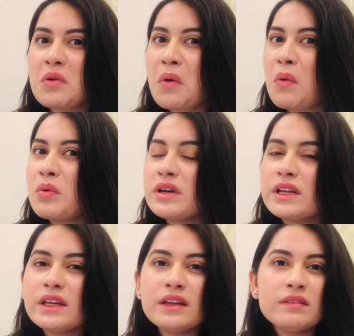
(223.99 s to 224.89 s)

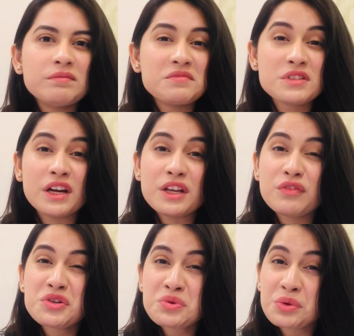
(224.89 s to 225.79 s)
only study
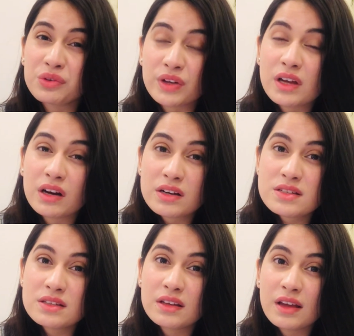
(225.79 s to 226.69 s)
for 2 to 3
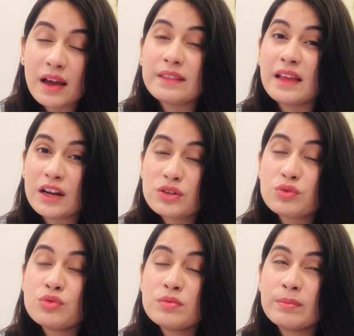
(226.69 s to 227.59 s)
hours, and that
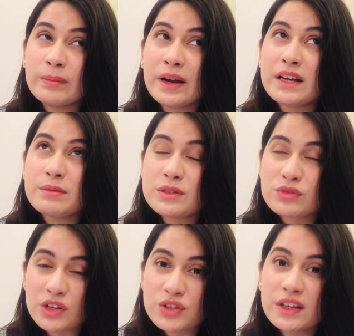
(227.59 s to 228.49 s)
too might be
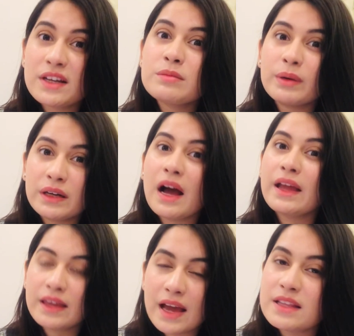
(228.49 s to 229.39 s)
stretching it, but I
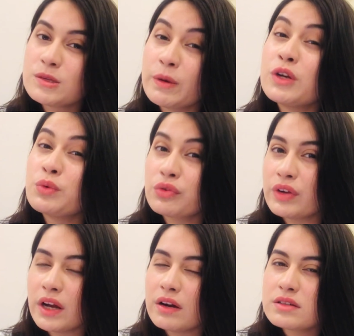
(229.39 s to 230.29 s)
can spare 2 to
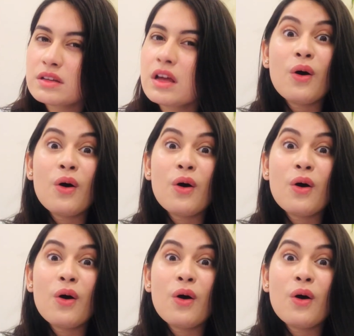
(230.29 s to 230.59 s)
3 hours.